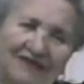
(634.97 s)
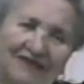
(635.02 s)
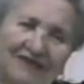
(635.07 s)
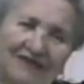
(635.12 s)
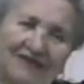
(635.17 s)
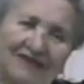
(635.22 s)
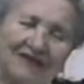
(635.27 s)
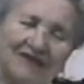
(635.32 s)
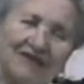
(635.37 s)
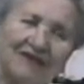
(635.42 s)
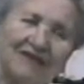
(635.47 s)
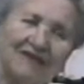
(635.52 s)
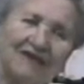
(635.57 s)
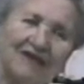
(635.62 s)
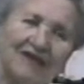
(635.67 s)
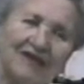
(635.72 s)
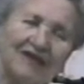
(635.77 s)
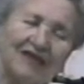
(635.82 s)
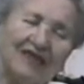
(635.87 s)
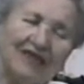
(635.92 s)
he live with you
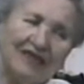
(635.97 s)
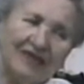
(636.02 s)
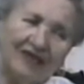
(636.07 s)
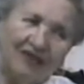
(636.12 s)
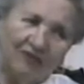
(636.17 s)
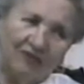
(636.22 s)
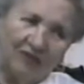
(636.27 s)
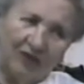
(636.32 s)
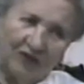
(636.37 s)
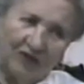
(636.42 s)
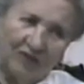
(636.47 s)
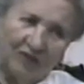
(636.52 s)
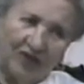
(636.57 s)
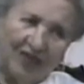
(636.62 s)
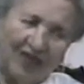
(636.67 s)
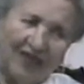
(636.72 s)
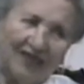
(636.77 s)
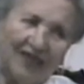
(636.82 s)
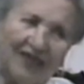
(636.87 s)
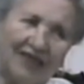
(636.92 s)
in those, in he those last years? He
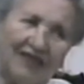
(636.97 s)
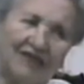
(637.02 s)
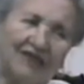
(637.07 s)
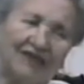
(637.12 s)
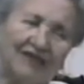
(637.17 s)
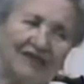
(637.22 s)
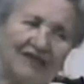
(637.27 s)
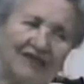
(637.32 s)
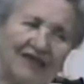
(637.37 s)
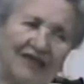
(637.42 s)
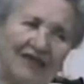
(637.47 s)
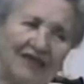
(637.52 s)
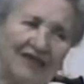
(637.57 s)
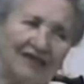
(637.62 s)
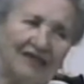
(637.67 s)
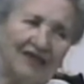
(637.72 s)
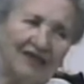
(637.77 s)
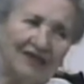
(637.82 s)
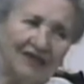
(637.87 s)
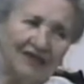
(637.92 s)
lived with me and he
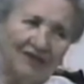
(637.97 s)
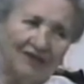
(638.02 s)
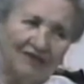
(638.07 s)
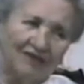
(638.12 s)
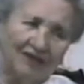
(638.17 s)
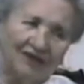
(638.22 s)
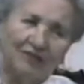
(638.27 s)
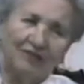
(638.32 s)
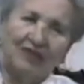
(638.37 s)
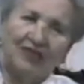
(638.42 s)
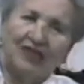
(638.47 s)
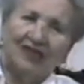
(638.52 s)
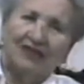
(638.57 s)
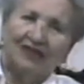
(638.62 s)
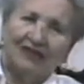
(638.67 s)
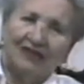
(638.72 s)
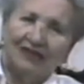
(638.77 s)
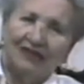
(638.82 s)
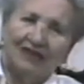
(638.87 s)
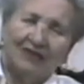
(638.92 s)
died with
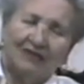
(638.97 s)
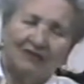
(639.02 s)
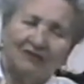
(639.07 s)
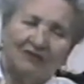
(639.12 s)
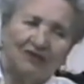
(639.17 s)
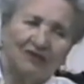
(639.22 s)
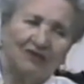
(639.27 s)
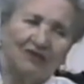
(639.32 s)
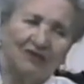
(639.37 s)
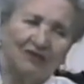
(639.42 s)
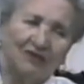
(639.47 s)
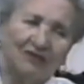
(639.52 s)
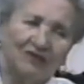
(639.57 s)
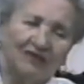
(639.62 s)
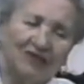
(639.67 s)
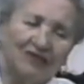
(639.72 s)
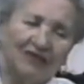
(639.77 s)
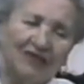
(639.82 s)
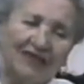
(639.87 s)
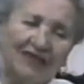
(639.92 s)
me. I was
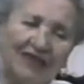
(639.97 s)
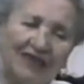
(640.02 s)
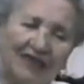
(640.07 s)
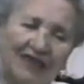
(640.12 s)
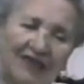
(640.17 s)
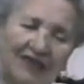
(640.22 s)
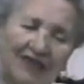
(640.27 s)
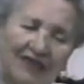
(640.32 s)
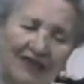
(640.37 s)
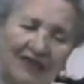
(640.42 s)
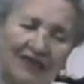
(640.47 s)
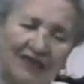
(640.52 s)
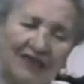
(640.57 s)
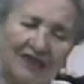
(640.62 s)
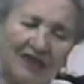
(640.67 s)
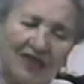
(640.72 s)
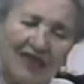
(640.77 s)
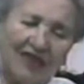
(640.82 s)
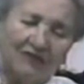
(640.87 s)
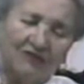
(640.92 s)
always,
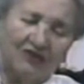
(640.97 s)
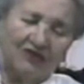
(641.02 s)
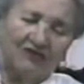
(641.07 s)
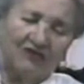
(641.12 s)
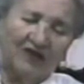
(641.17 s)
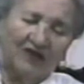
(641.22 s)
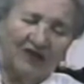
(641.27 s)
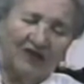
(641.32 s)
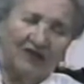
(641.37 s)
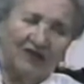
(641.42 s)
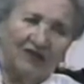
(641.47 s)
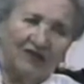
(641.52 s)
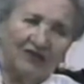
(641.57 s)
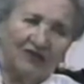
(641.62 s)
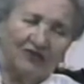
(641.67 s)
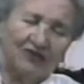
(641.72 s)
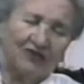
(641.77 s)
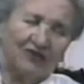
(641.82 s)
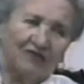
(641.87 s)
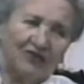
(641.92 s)
uh, I was very
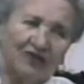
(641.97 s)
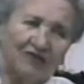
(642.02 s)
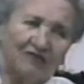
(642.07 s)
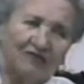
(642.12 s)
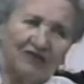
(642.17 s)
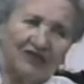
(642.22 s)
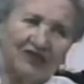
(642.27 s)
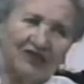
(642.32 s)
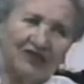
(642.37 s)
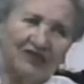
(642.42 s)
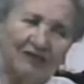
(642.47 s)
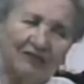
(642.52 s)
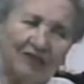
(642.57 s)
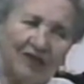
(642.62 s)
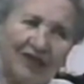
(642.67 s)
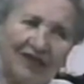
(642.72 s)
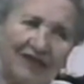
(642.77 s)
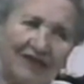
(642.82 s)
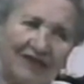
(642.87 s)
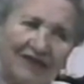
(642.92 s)
close to him since
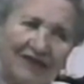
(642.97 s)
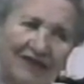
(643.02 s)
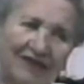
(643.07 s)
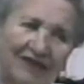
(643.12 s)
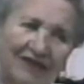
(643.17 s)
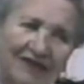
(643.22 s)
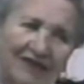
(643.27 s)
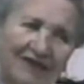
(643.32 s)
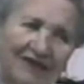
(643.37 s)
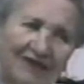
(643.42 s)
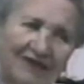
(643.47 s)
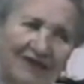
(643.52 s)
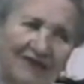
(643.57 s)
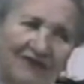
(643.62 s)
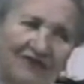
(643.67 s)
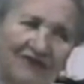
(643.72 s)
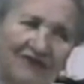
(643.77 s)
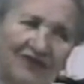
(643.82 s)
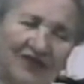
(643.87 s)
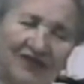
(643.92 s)
my
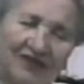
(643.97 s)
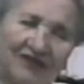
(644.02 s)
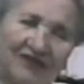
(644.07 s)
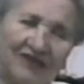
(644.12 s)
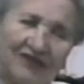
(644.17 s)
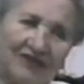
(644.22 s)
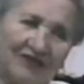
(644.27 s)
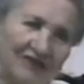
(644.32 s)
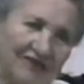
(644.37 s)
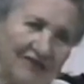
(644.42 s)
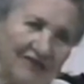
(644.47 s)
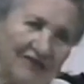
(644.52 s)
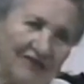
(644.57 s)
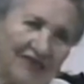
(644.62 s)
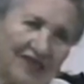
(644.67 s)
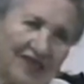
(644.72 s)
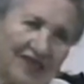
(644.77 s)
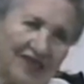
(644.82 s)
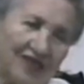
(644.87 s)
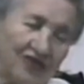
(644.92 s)
uh, very
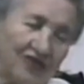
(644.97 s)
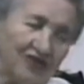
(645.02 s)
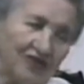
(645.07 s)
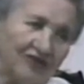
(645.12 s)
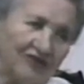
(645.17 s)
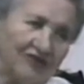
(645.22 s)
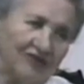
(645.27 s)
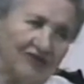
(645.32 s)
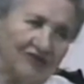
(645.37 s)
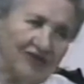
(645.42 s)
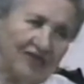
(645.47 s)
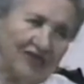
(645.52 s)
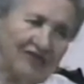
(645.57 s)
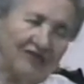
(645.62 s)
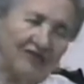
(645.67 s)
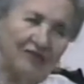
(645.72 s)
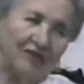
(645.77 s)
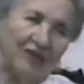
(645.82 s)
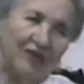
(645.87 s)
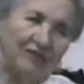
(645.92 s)
early age, since
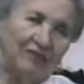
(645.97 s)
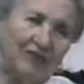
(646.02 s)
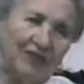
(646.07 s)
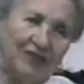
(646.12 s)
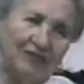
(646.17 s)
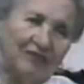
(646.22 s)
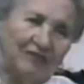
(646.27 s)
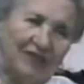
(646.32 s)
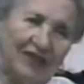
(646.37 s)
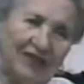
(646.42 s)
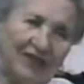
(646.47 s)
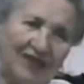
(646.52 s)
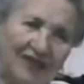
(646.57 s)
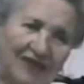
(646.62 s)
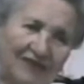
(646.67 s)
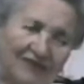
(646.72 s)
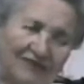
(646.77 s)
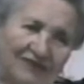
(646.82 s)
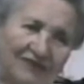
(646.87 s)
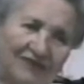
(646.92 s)
I remember my
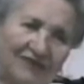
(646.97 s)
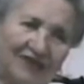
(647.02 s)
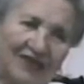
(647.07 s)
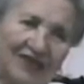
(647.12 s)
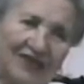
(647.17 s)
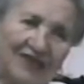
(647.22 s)
life.